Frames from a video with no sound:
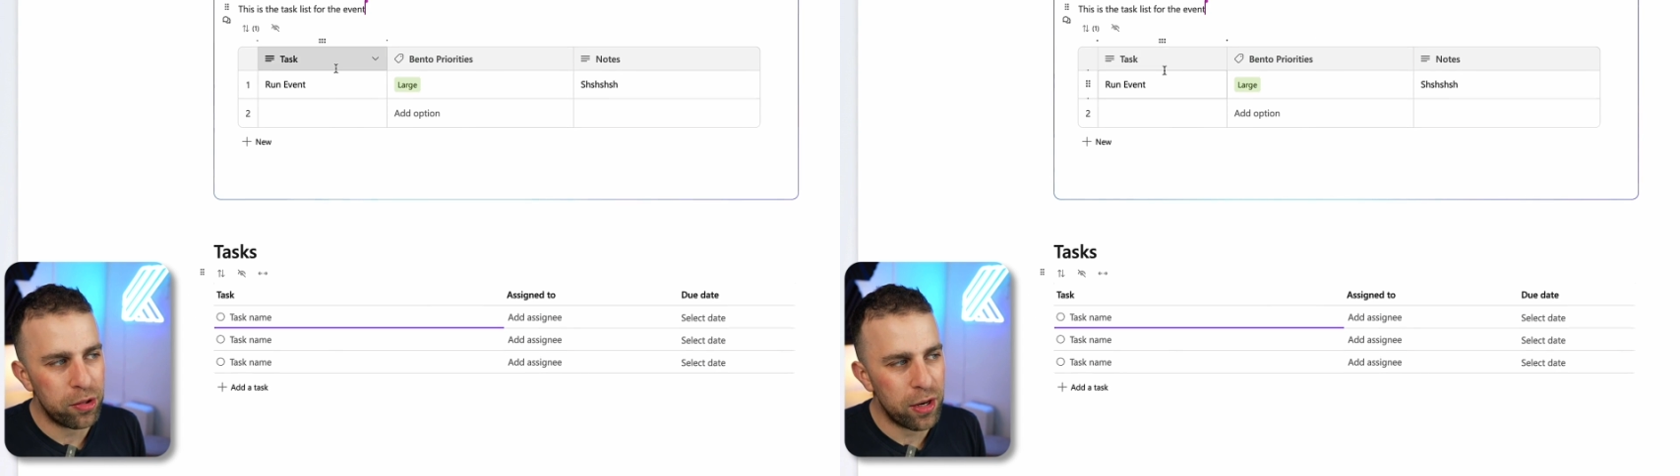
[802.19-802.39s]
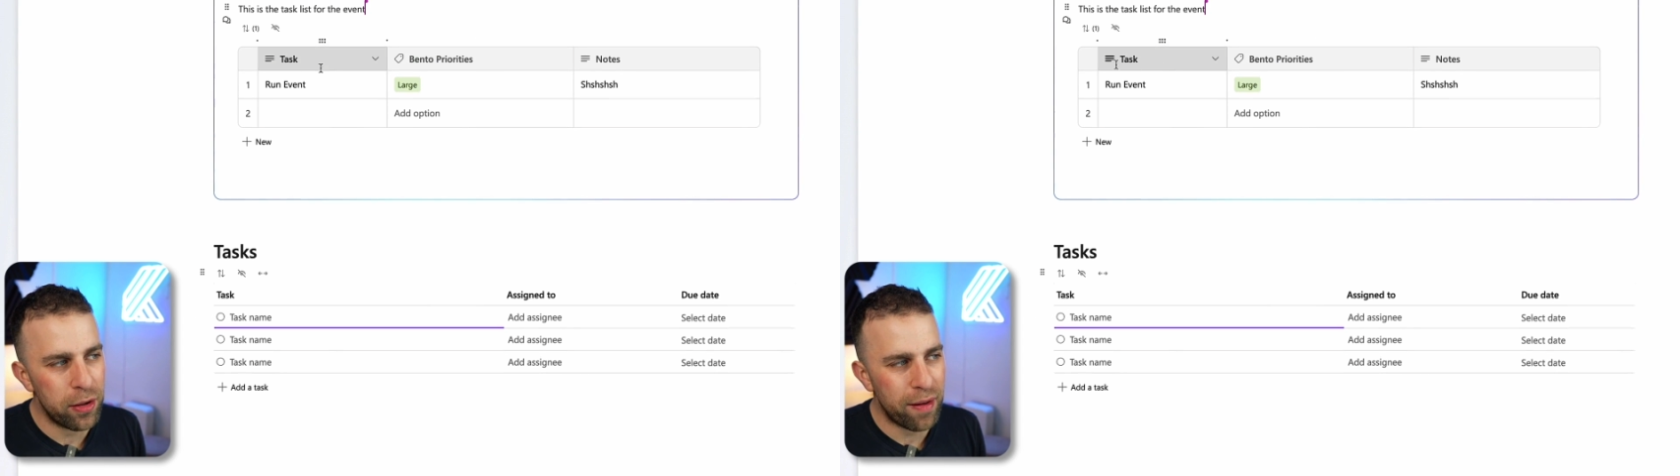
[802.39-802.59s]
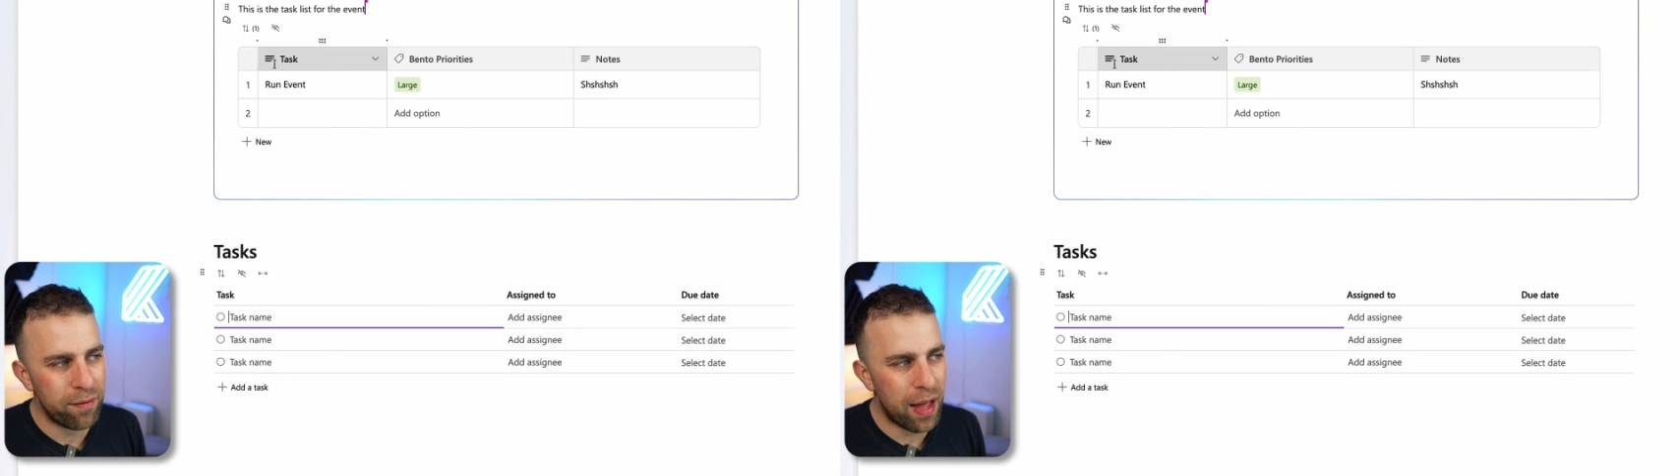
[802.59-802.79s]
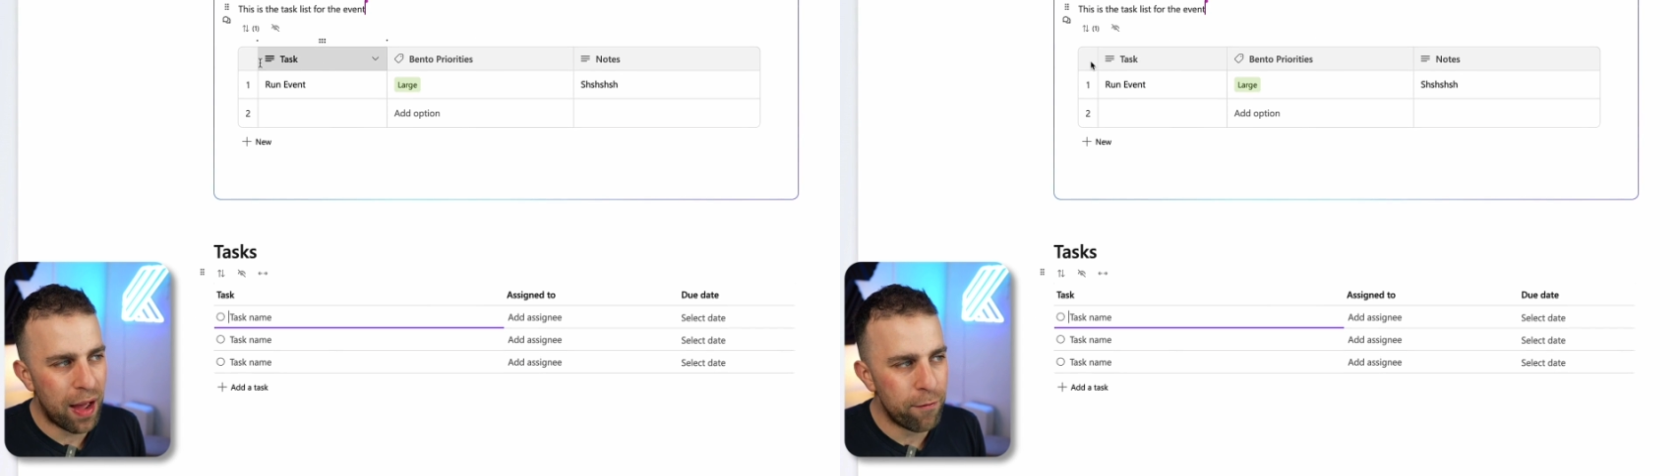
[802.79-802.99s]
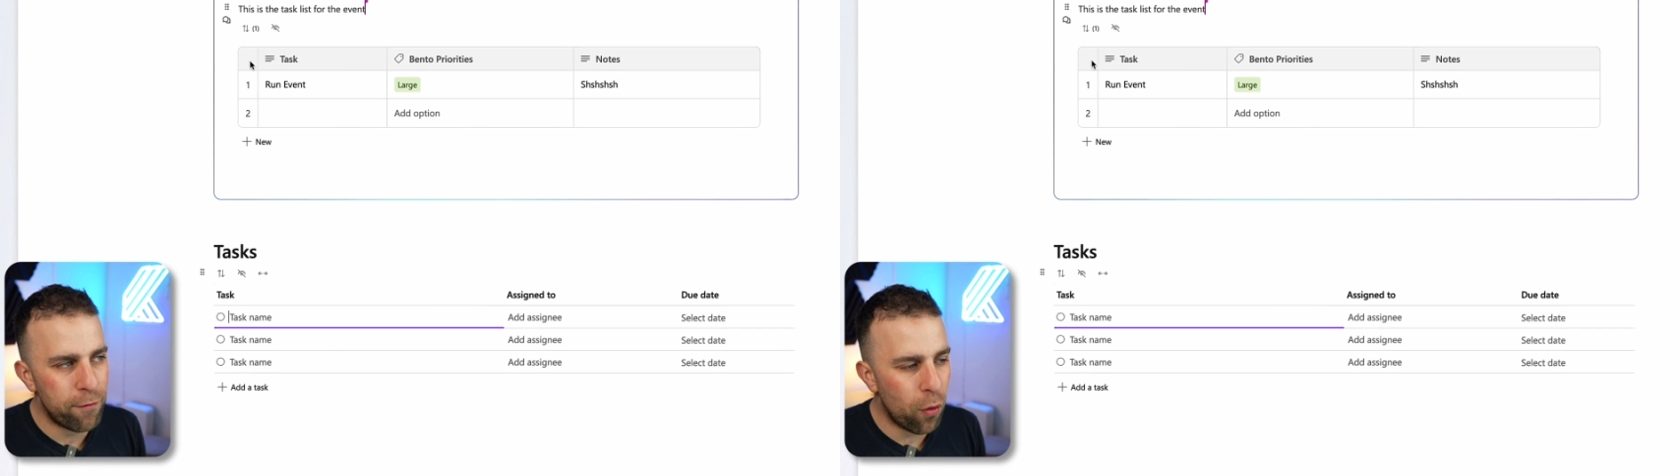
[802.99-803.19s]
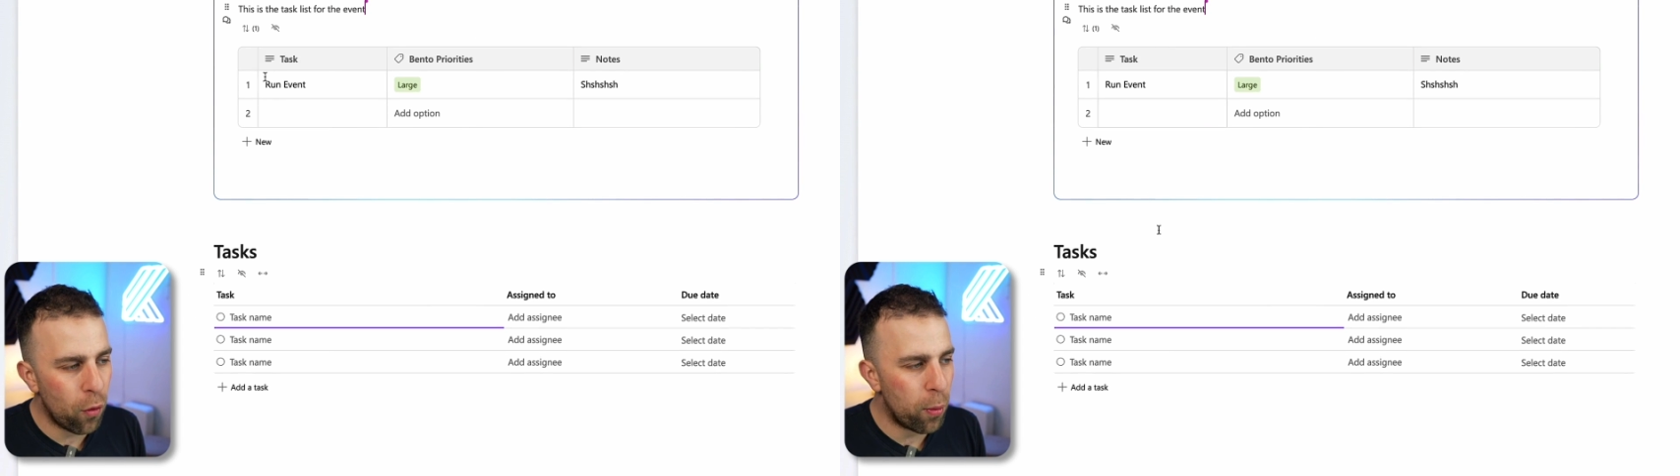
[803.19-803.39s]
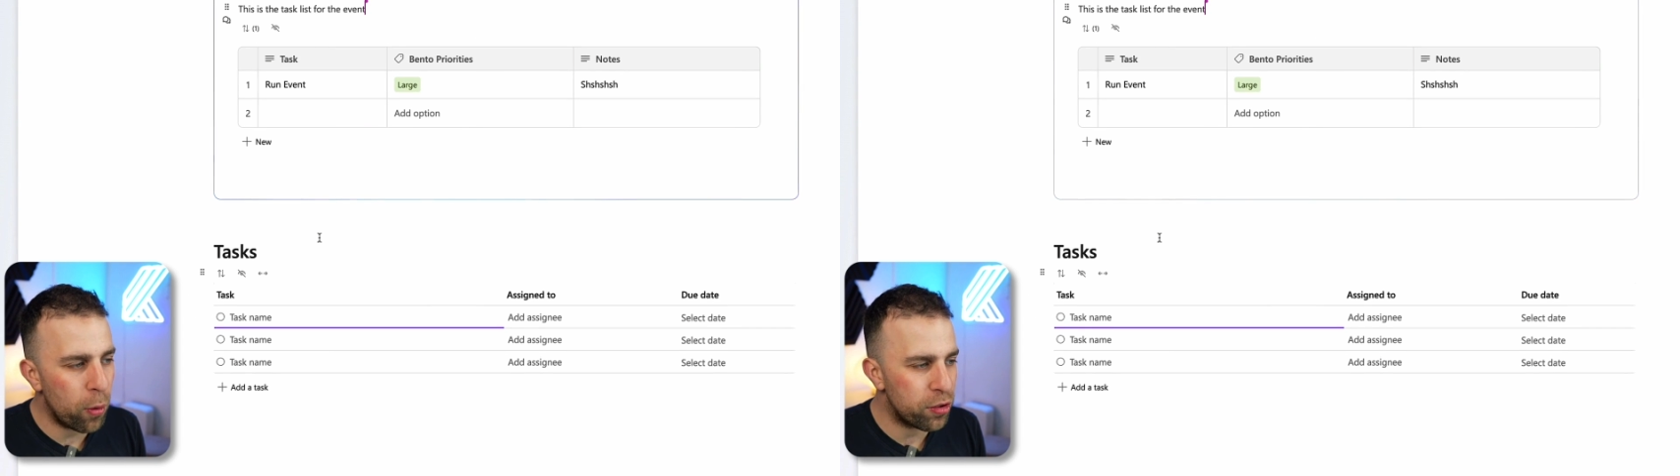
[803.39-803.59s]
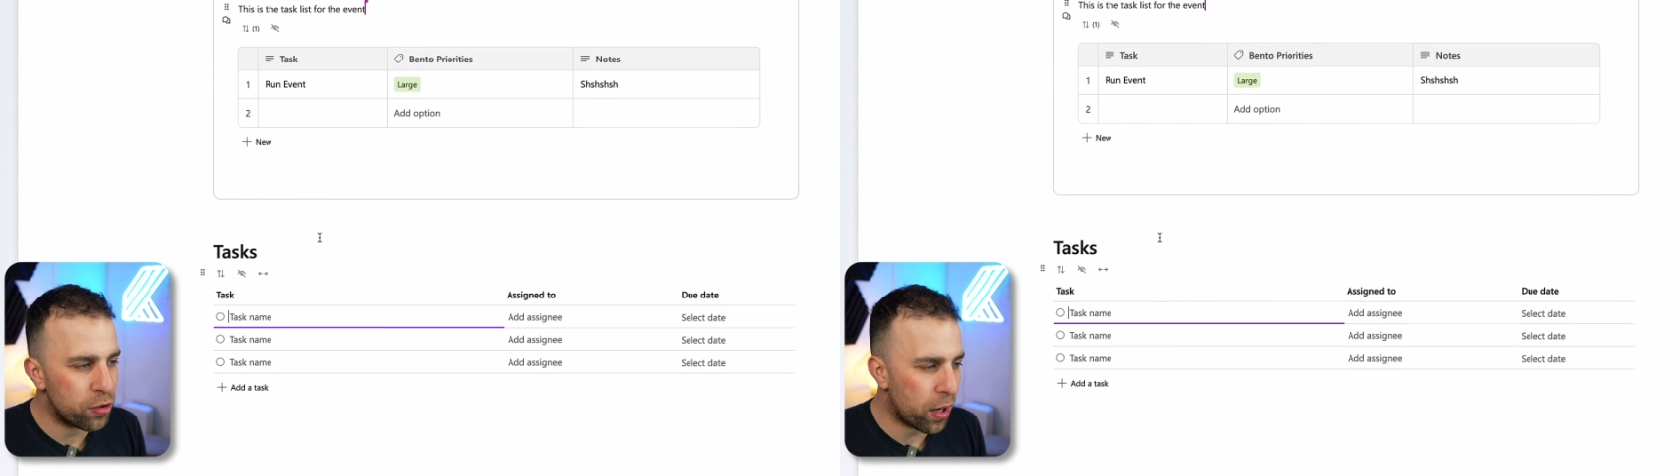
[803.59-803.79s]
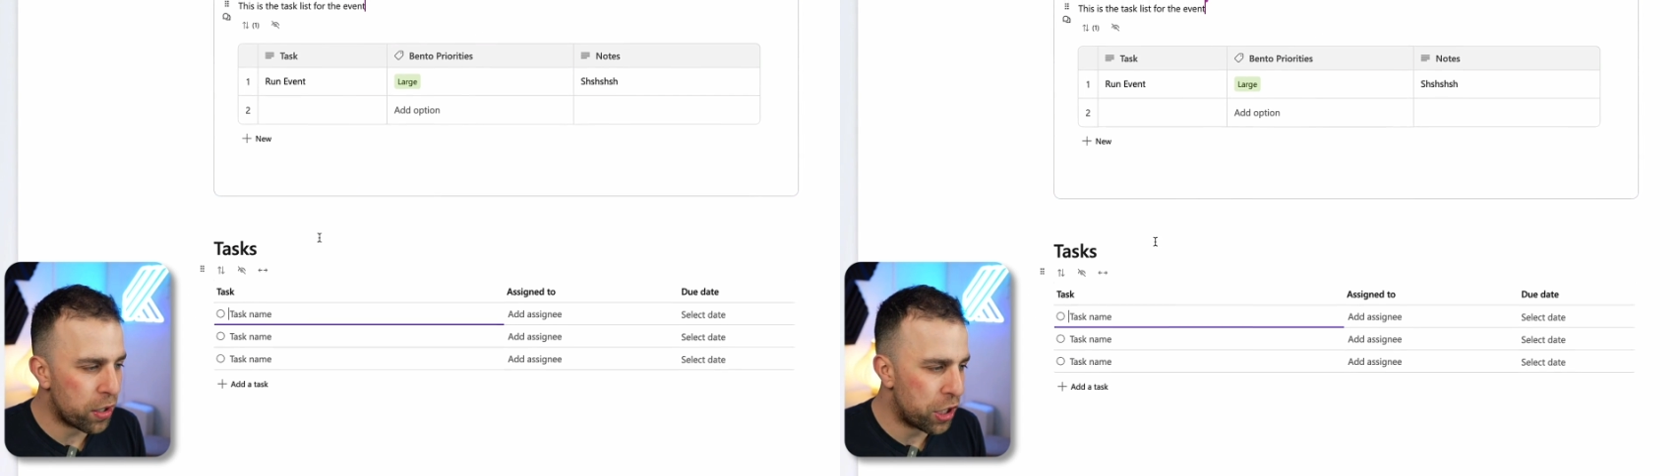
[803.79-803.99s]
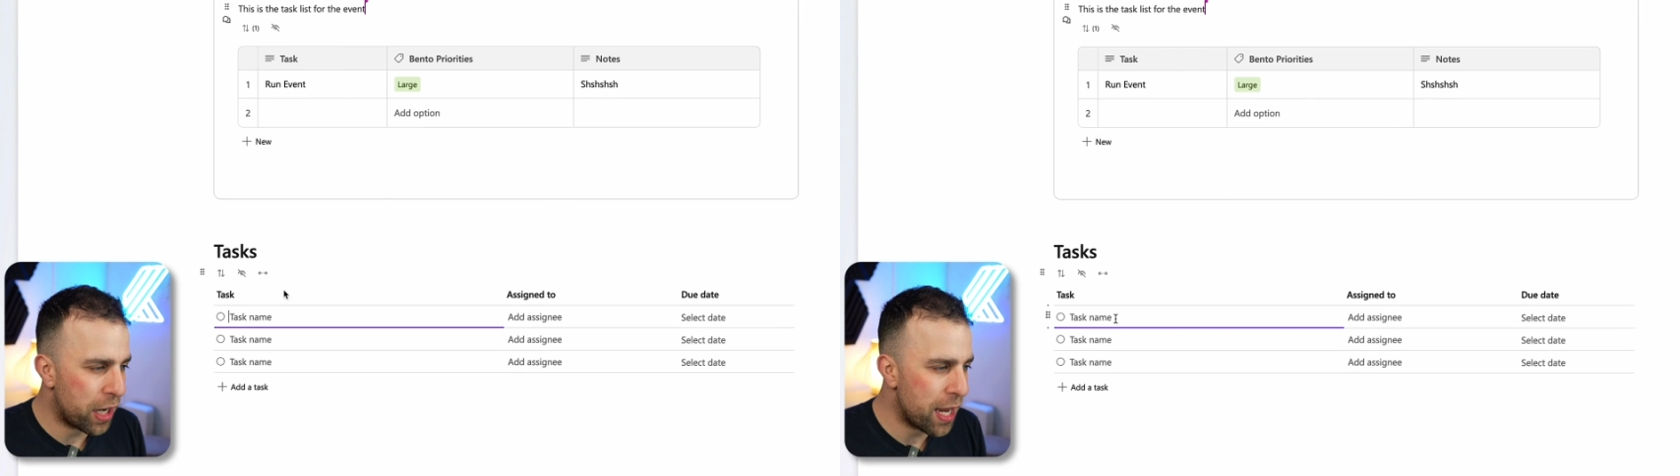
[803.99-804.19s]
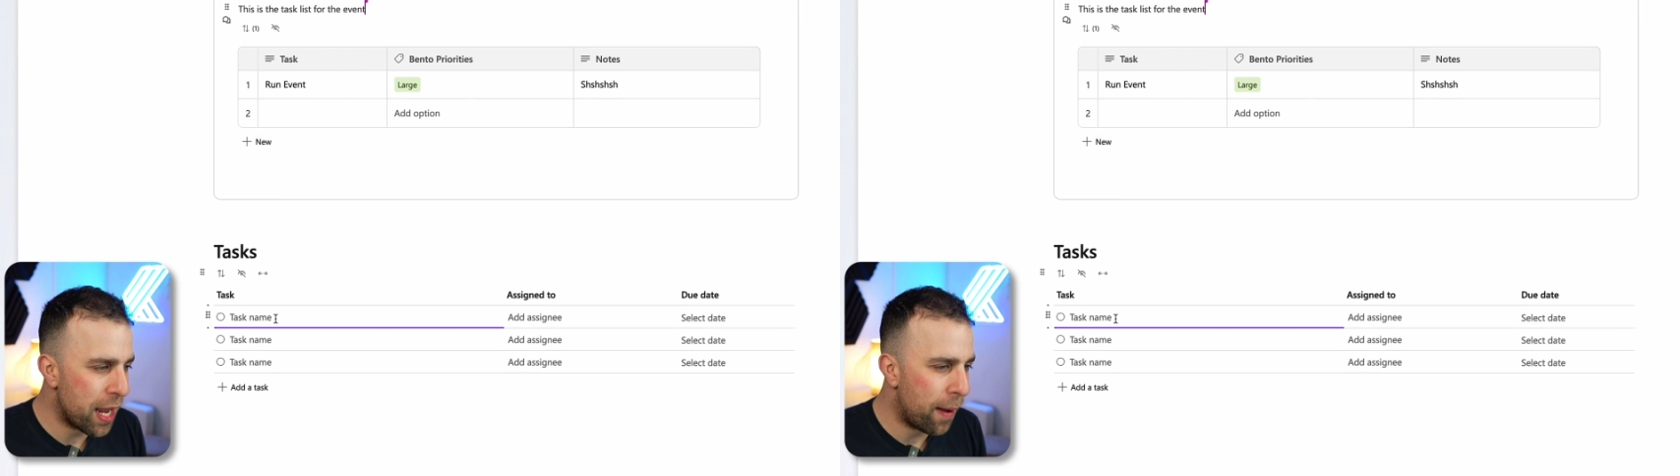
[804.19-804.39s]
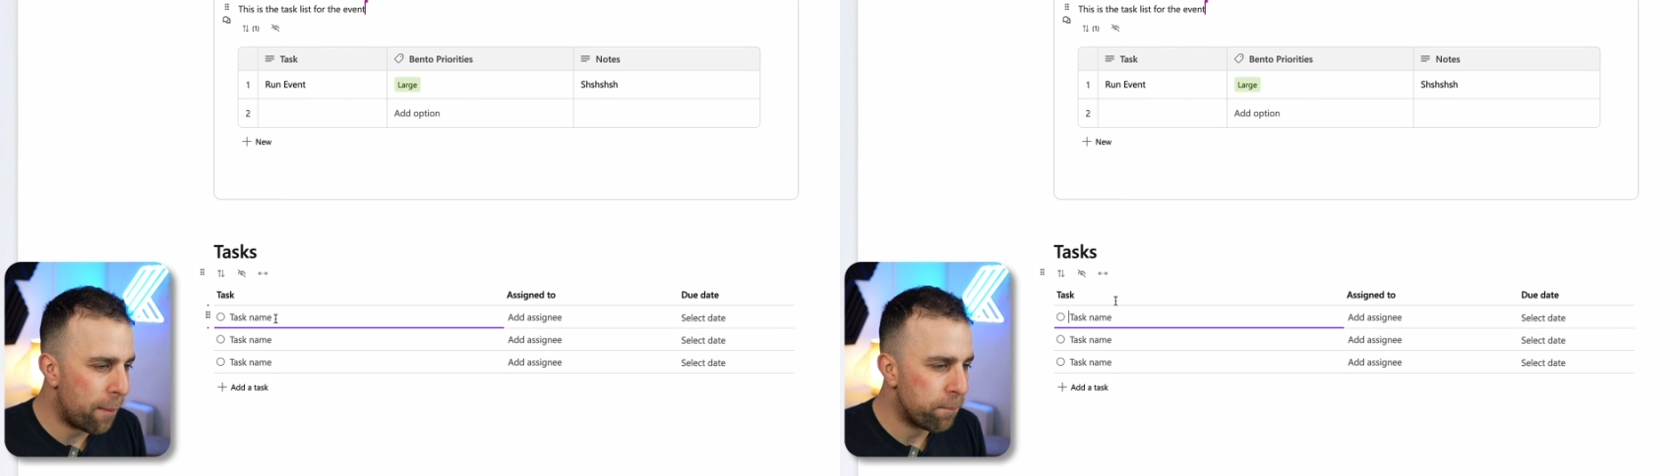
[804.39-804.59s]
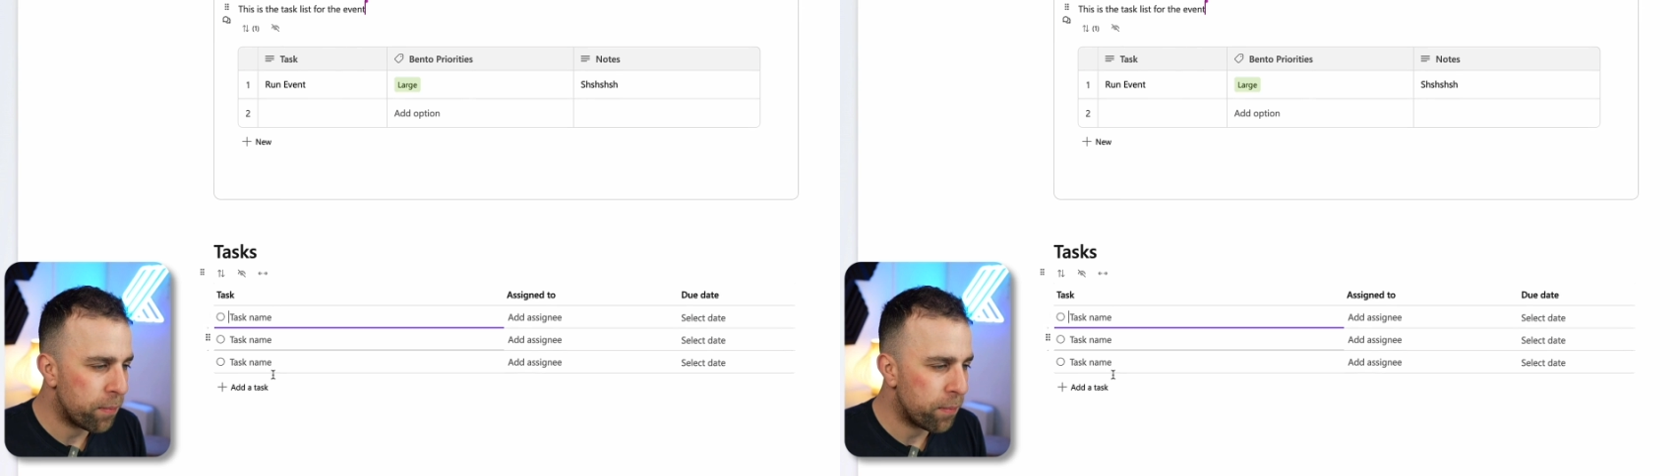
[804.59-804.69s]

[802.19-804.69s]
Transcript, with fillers: so they don't have that formal structure here.